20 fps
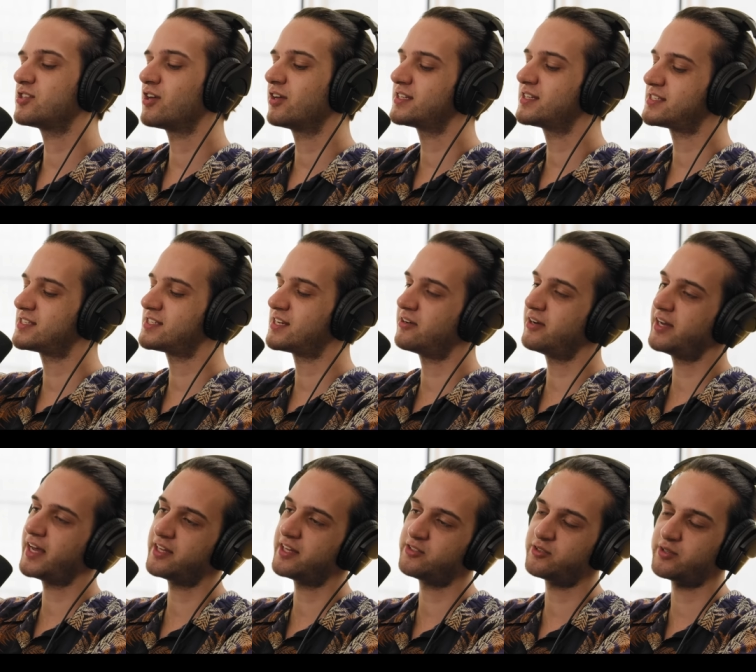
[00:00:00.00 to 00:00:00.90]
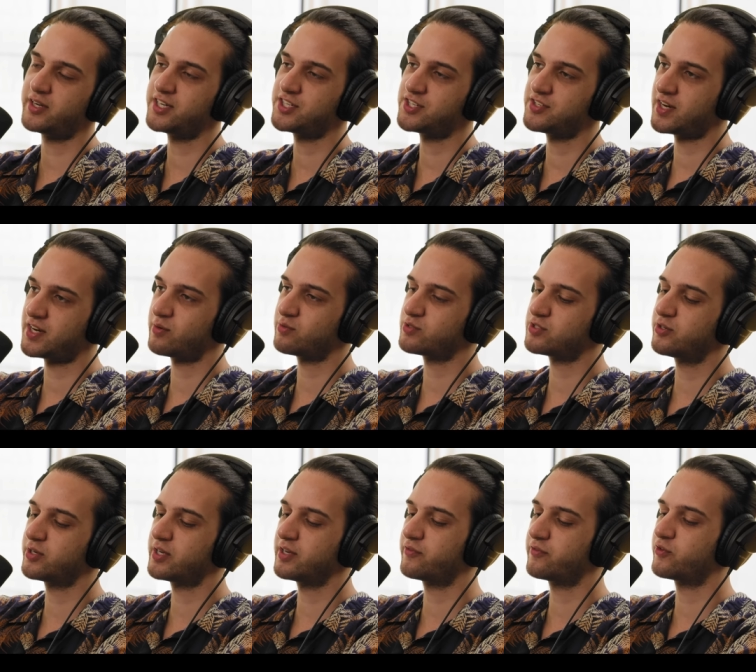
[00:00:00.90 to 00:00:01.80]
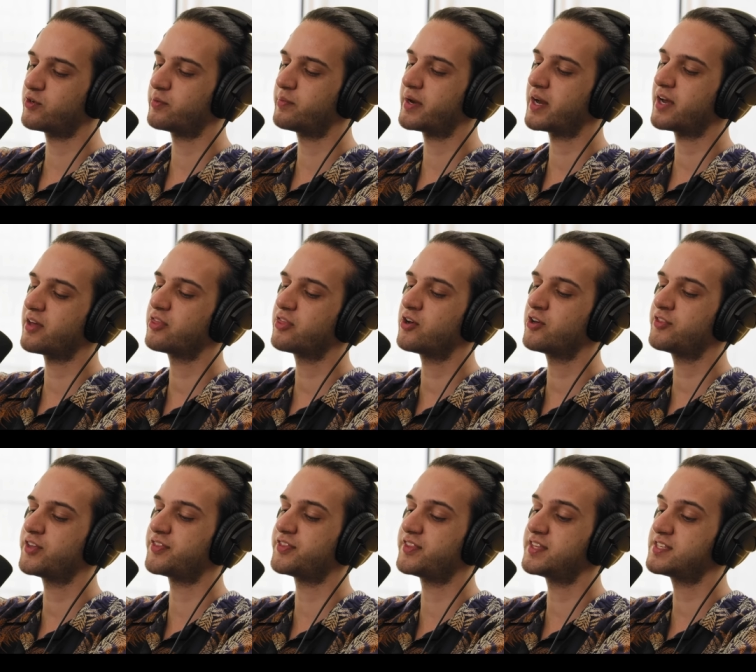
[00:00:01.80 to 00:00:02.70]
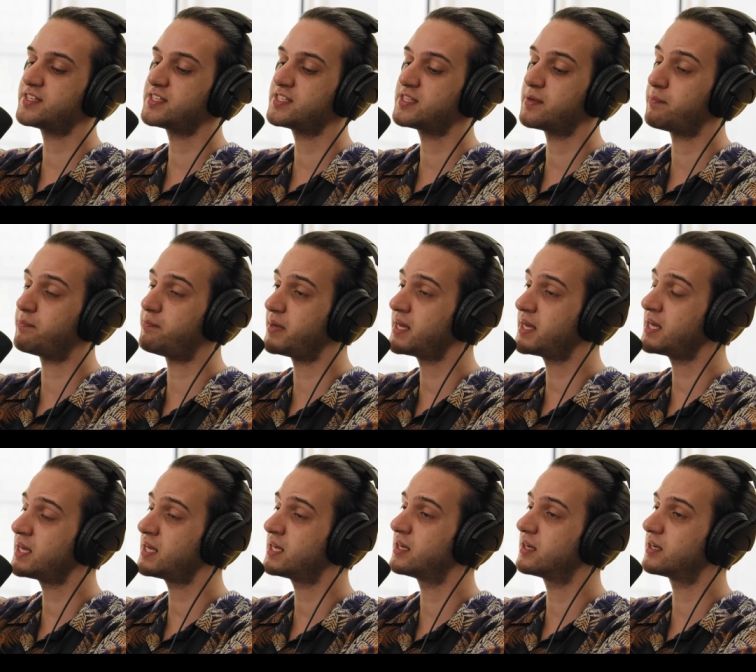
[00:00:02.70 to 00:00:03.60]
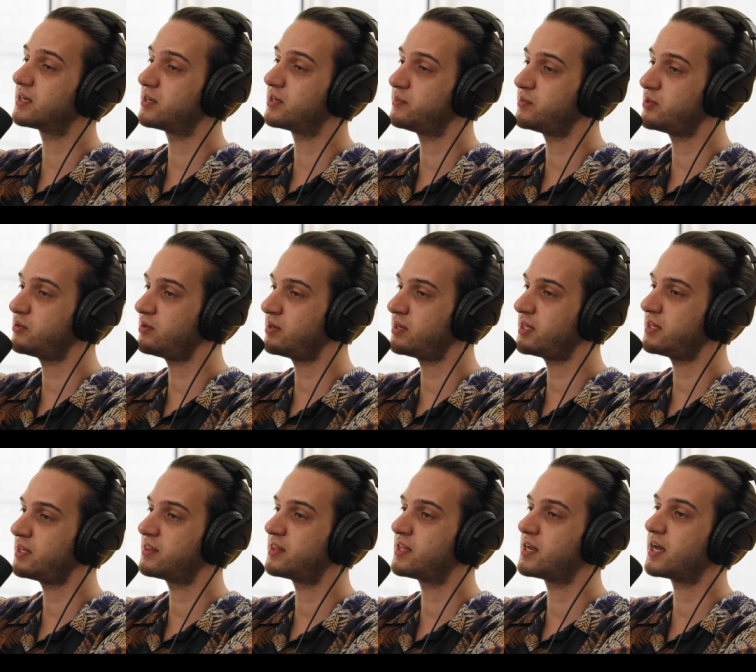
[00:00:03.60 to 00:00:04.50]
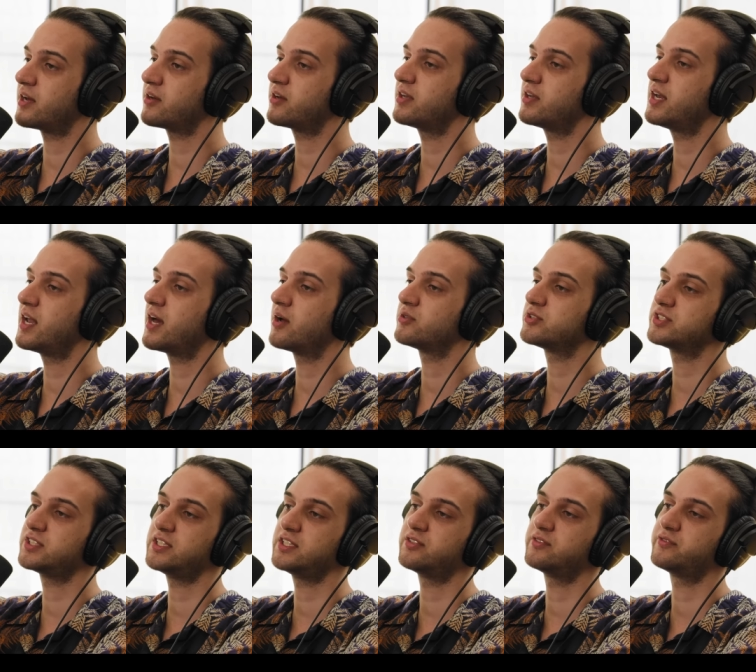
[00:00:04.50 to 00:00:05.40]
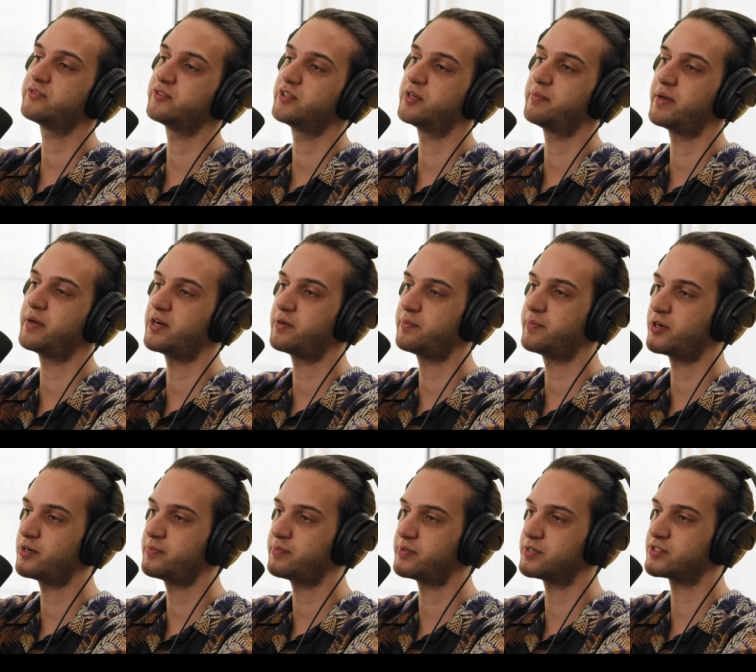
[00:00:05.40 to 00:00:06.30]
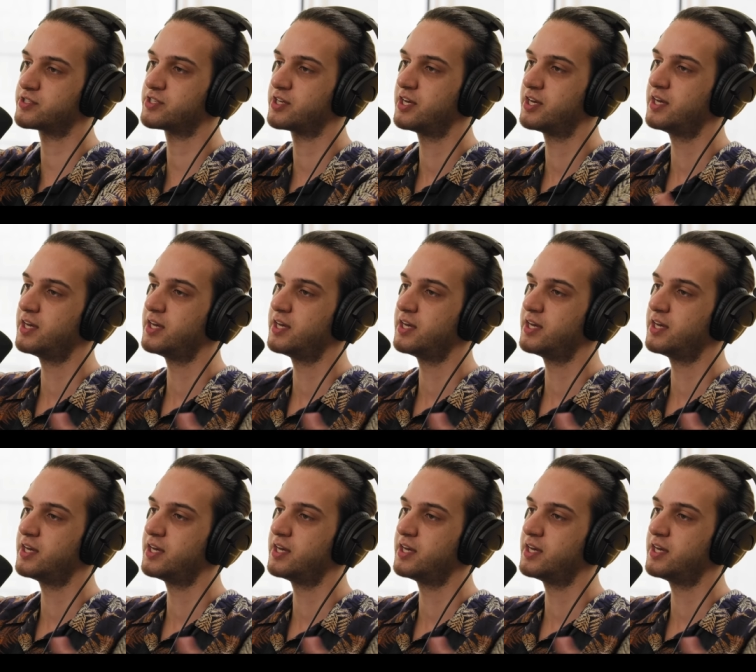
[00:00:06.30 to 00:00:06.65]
not necessarily adoration that I was looking for, but I thought that this is a big community that I could now steer for a better purpose.